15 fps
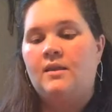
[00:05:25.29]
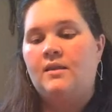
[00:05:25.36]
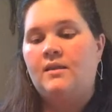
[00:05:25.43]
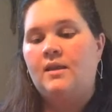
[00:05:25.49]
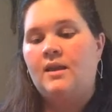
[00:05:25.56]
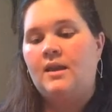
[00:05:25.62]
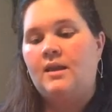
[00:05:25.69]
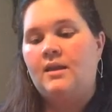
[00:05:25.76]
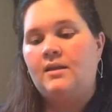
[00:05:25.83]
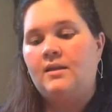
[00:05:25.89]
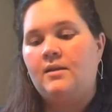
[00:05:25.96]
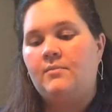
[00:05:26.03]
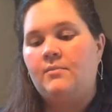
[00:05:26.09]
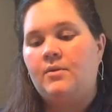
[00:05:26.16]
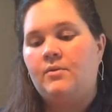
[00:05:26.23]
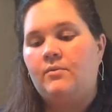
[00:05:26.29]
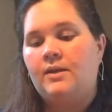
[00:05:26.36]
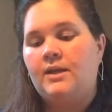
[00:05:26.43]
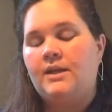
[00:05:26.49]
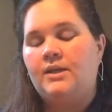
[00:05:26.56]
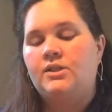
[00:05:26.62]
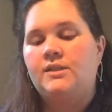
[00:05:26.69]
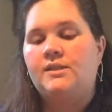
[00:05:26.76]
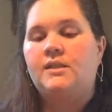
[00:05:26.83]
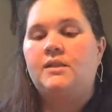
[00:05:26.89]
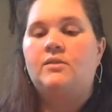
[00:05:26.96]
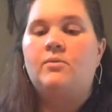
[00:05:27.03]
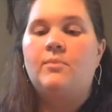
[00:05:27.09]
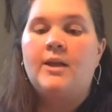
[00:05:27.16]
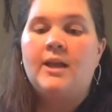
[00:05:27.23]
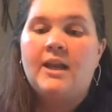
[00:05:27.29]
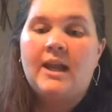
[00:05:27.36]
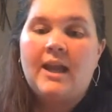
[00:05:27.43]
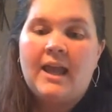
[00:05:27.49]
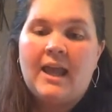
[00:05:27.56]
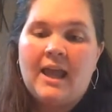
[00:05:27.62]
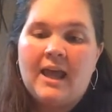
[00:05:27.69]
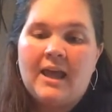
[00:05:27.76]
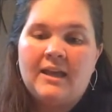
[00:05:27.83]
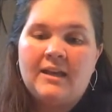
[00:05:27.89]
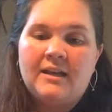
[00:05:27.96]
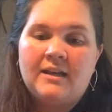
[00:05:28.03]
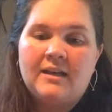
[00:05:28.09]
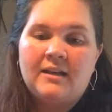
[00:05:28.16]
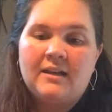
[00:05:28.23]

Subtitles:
And then I'm going to reheat just a little bit and